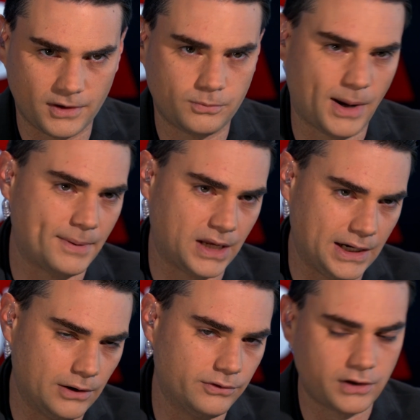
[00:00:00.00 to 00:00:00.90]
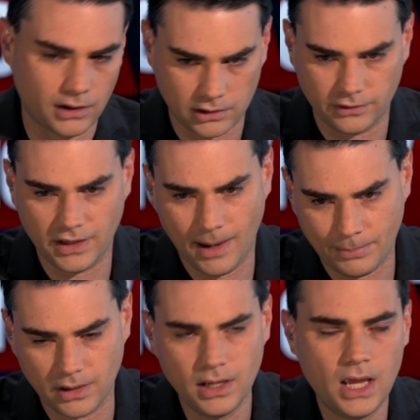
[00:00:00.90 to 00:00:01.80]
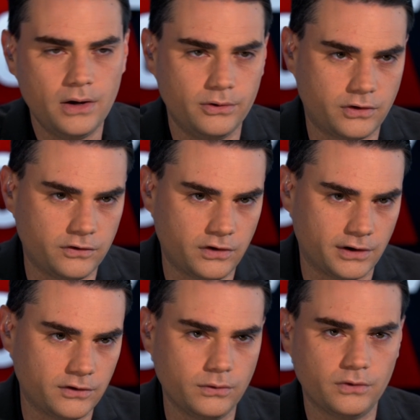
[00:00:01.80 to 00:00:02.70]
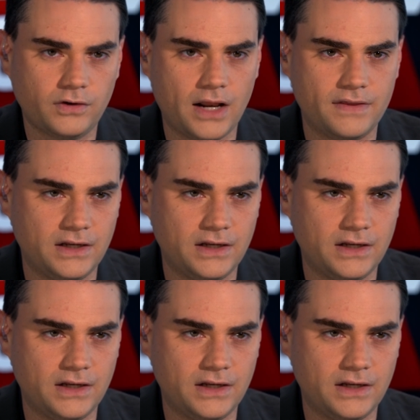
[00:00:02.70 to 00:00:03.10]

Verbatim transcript: because Papageno is a character in the opera who's considering suicide,